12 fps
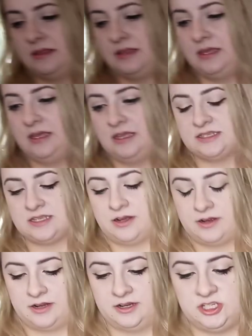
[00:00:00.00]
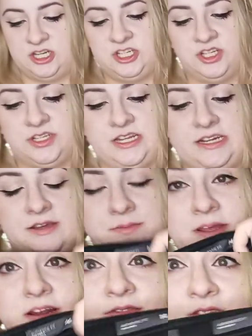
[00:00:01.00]
these are J. Jill Denim,
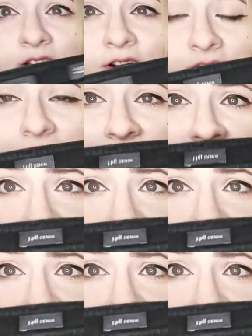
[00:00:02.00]
and I figured I'd give